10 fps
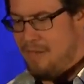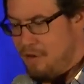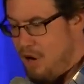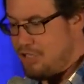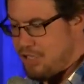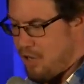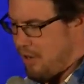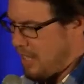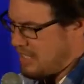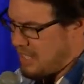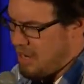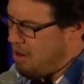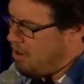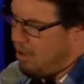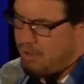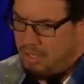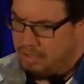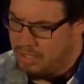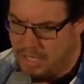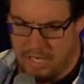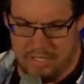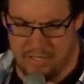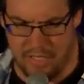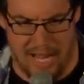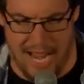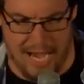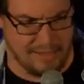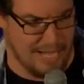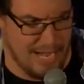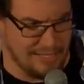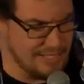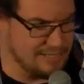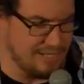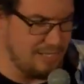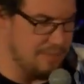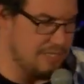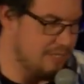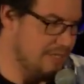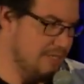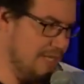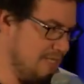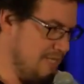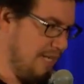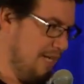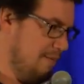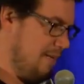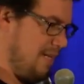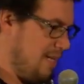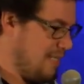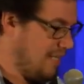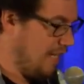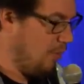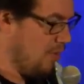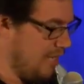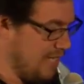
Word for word: for Hearthstone, and I'd say, oh, you know, they're gonna they're gonna hack that, and that's not going to be good, and that's not gonna that's not going to work.